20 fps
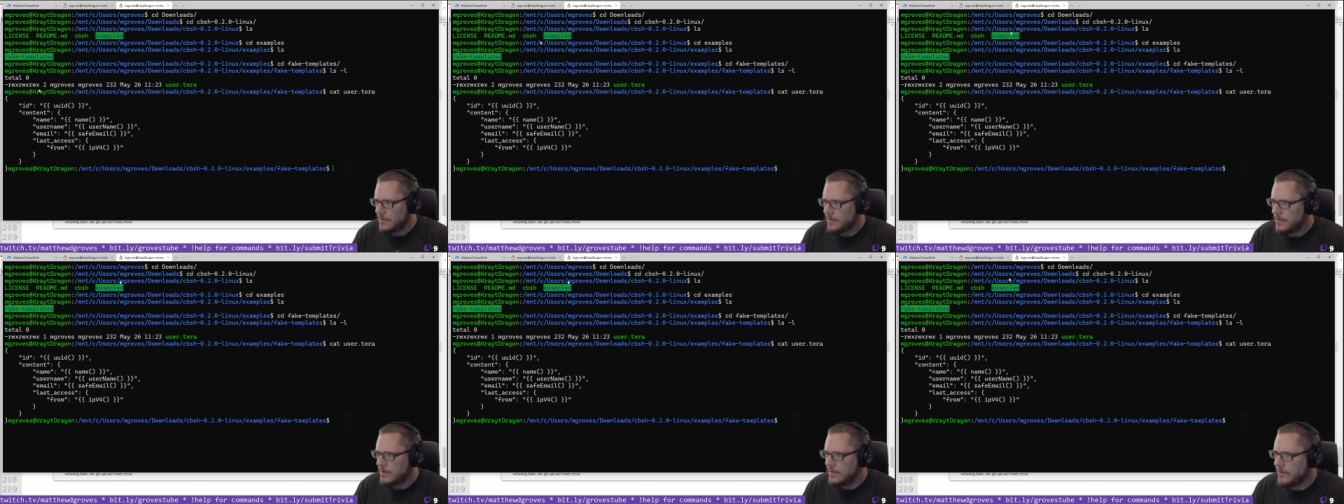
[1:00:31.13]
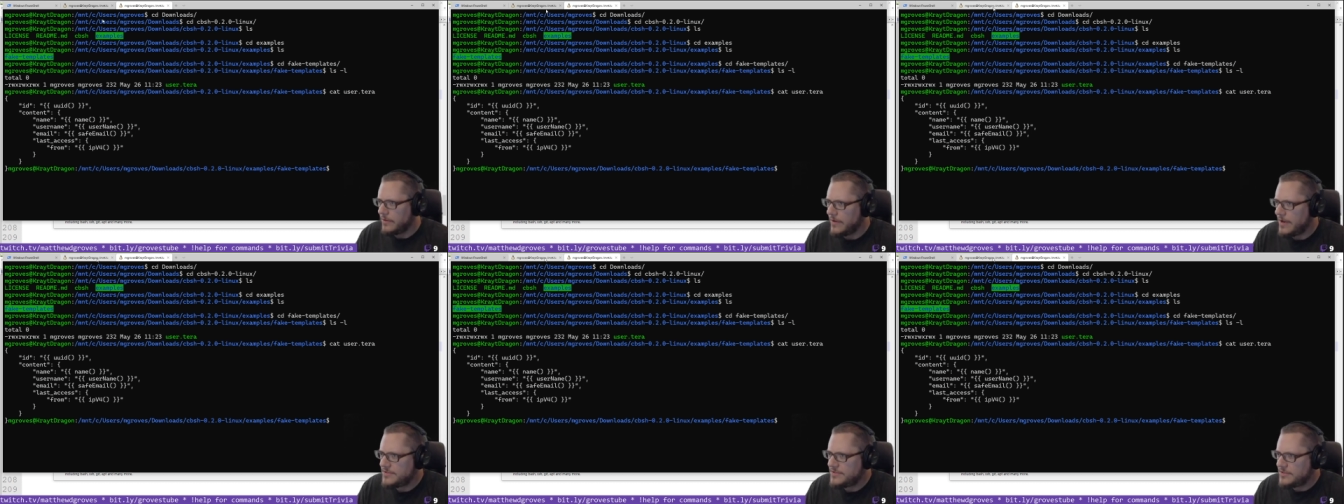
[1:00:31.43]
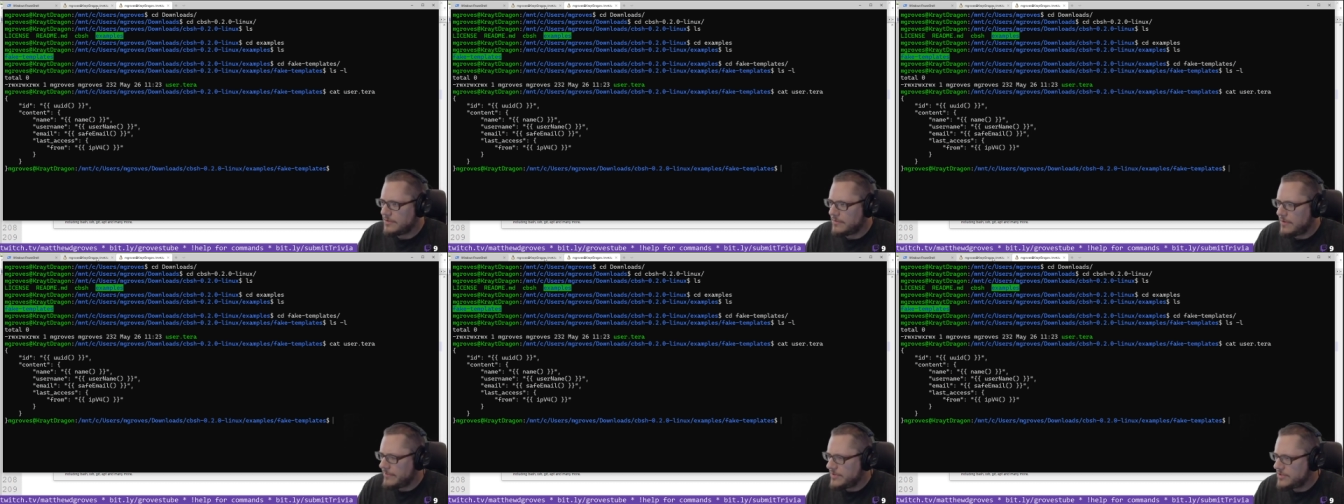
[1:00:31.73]
All right,
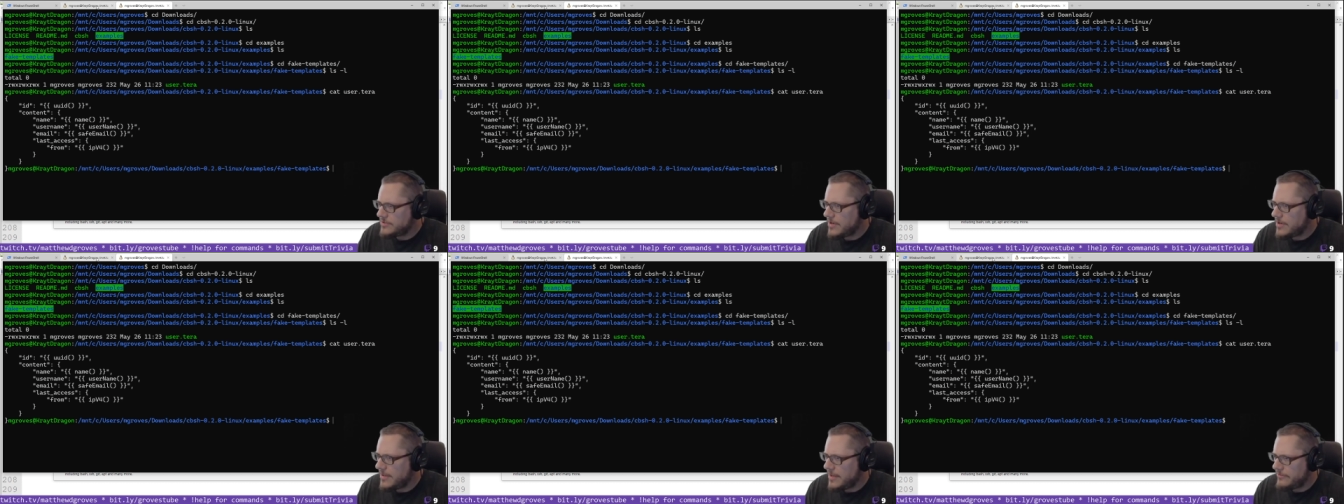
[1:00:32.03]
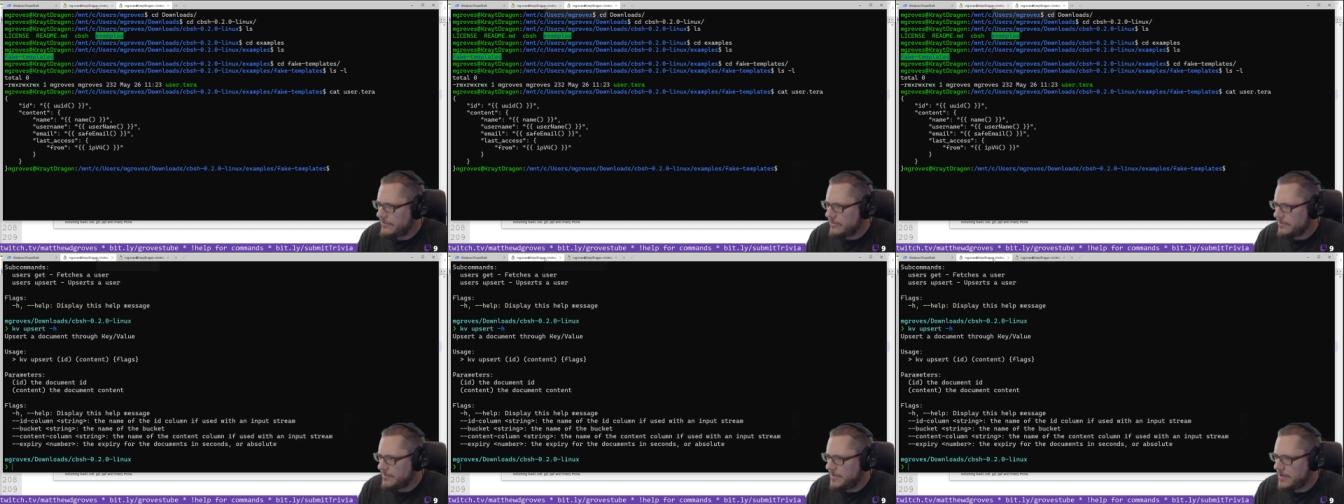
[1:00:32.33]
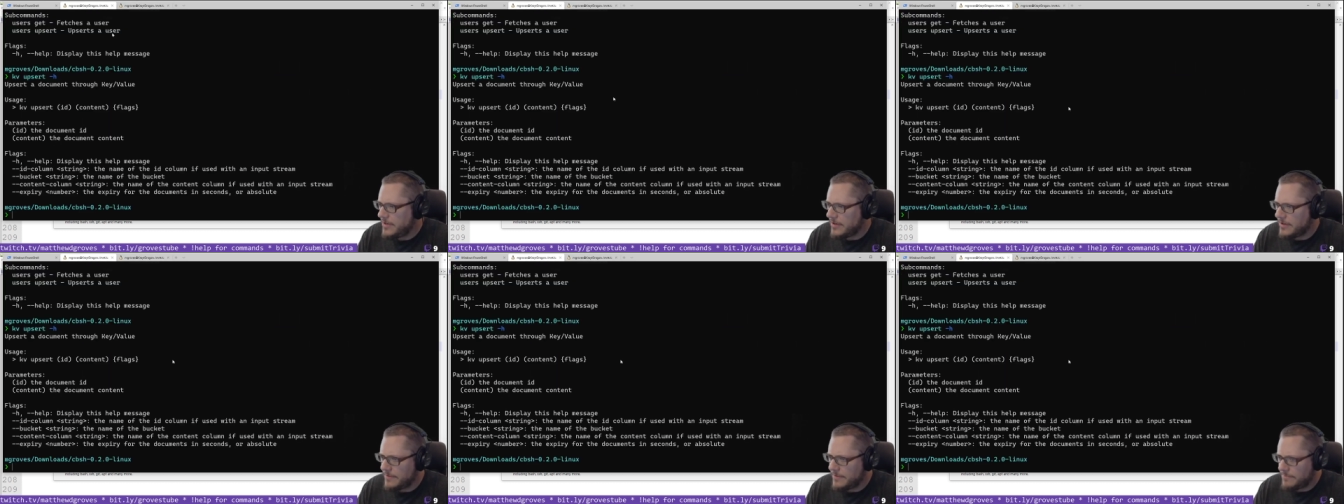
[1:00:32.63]
so why don't we try that from
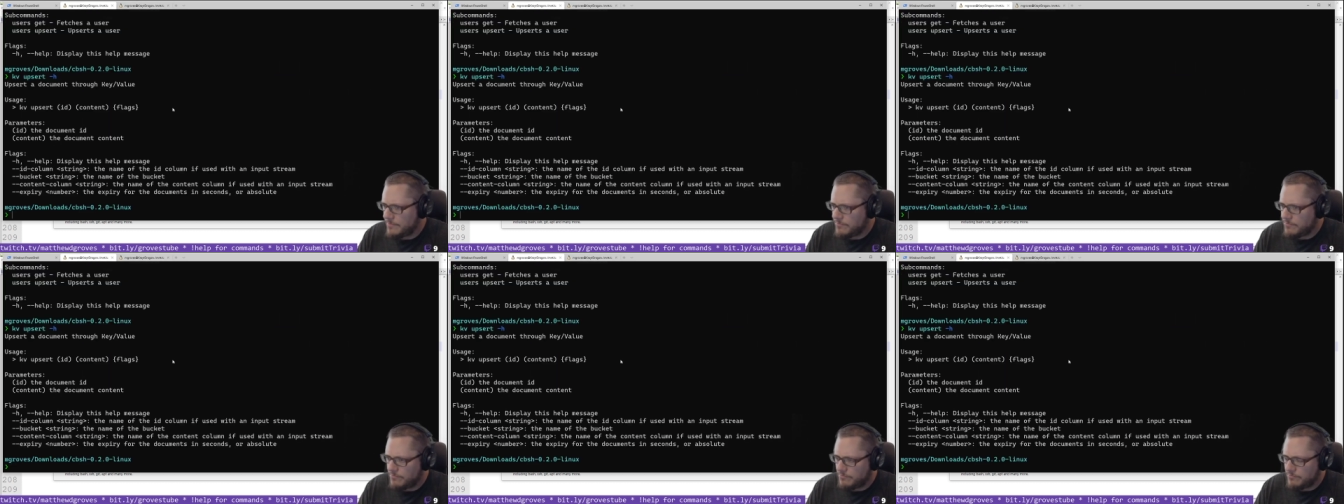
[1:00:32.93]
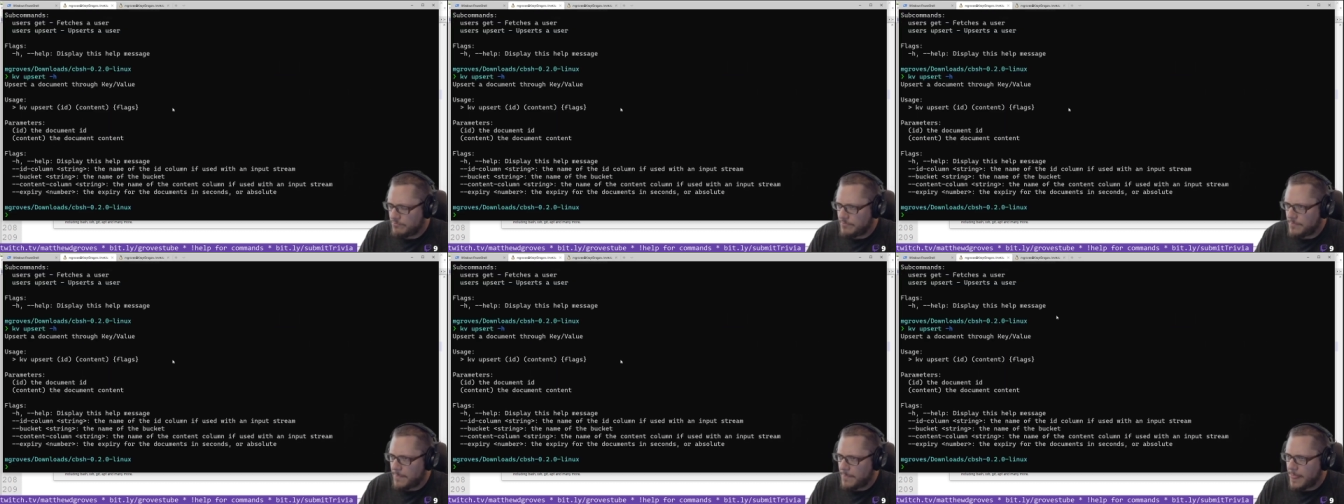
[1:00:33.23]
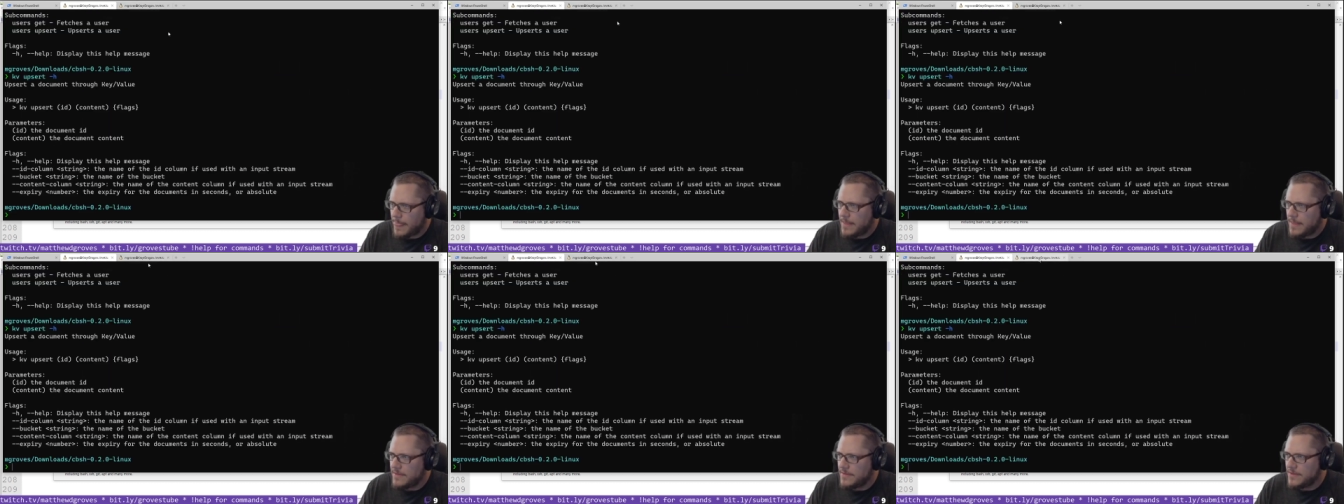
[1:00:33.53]
here?
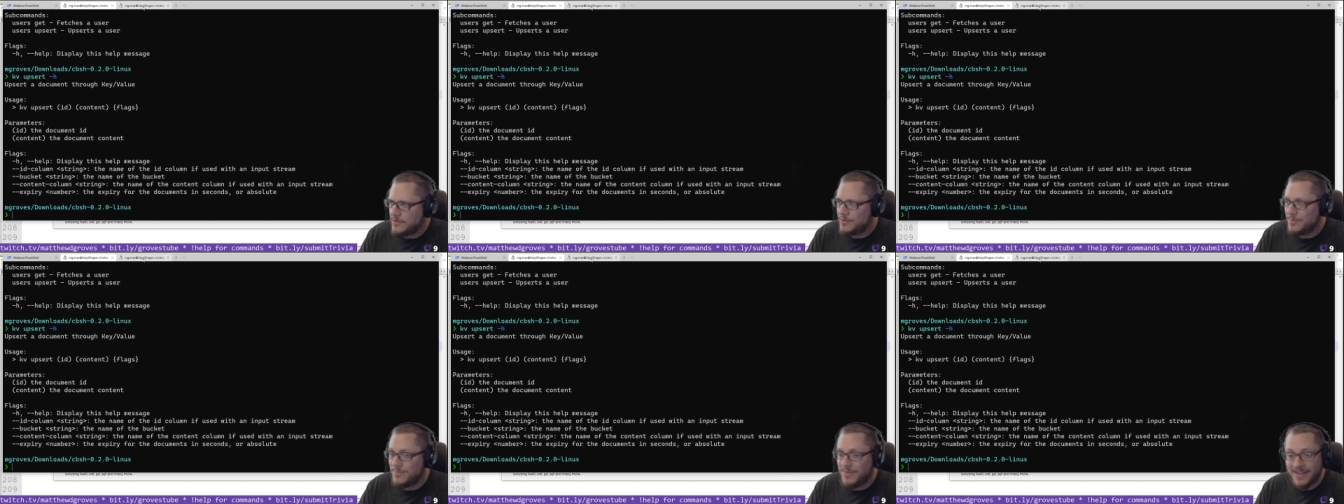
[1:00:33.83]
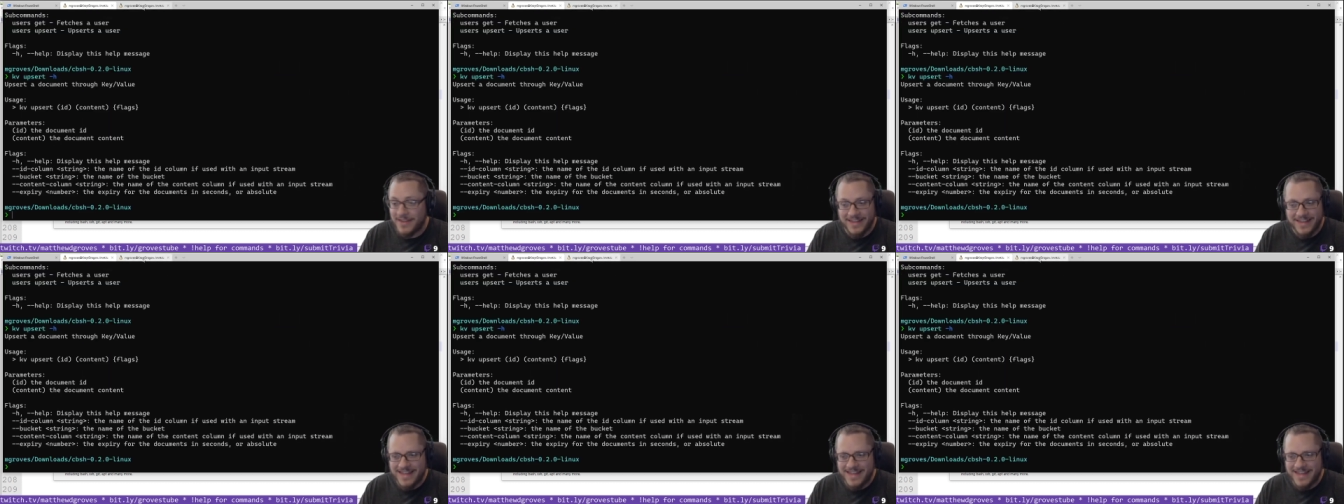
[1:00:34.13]
This would